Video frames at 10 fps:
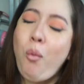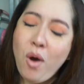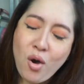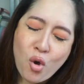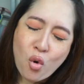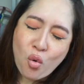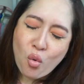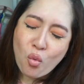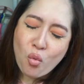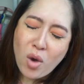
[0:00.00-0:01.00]

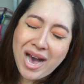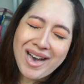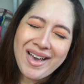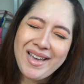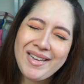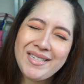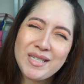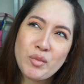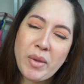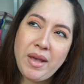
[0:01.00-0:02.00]
Whoa, I
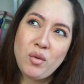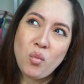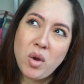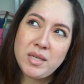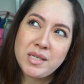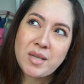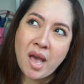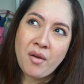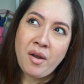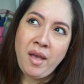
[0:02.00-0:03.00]
spent one
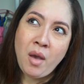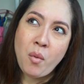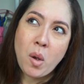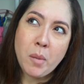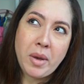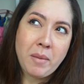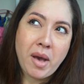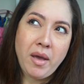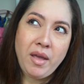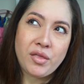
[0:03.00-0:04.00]
Saturday, I woke up at
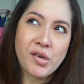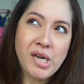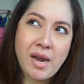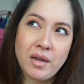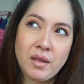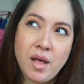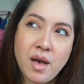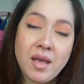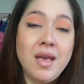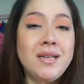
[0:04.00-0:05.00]
about 8:30, 9
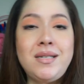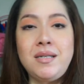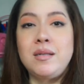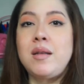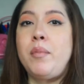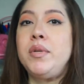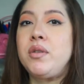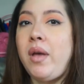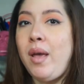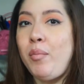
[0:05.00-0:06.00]
o'clock, didn't stop
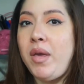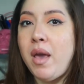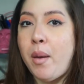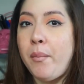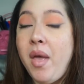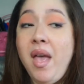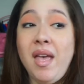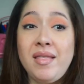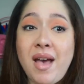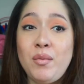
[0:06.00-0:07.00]
until 8 p.m.
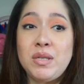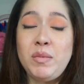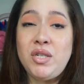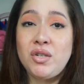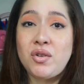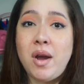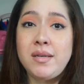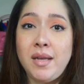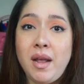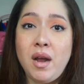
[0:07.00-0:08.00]
And that was me just
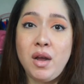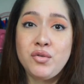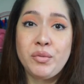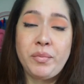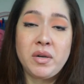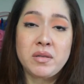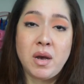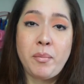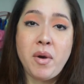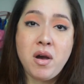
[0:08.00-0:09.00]
trying to get 100 books
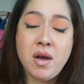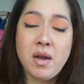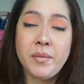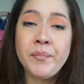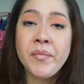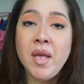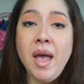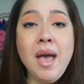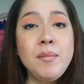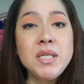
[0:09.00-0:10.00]
up on
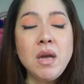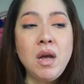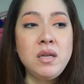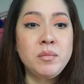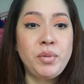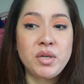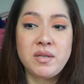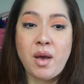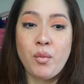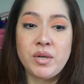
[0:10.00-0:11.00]
Amazon,
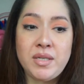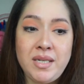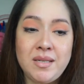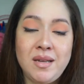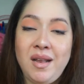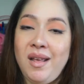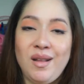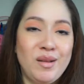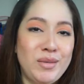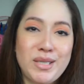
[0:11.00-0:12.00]
books that were decent.
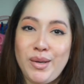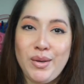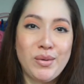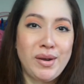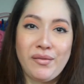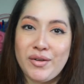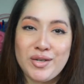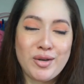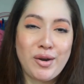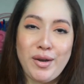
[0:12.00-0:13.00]
And let me tell you, when I
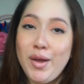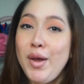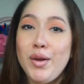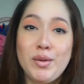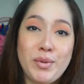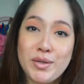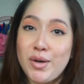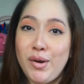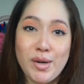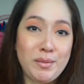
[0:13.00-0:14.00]
first started, your
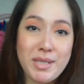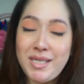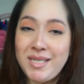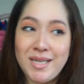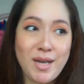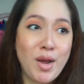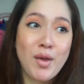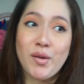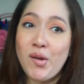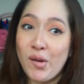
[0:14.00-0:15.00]
books aren't going to be decent.
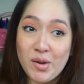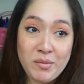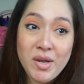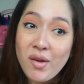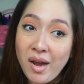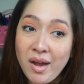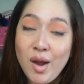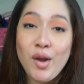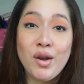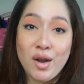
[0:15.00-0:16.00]
They're not going to be great.
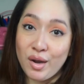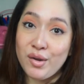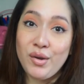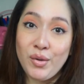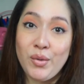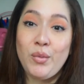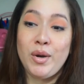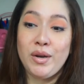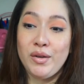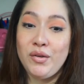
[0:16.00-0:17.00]
You're not going to know
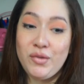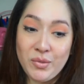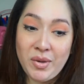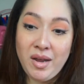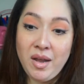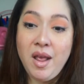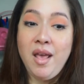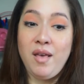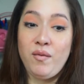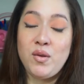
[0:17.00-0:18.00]
what you're doing
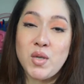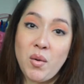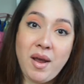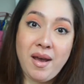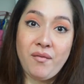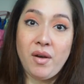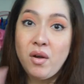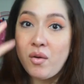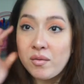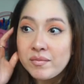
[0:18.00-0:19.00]
if you don't
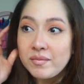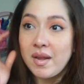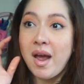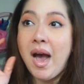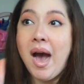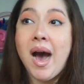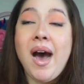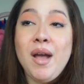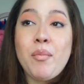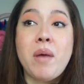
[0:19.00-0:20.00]
have
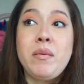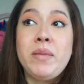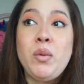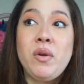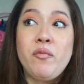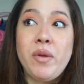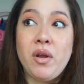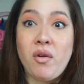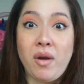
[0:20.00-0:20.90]
I probably would have been a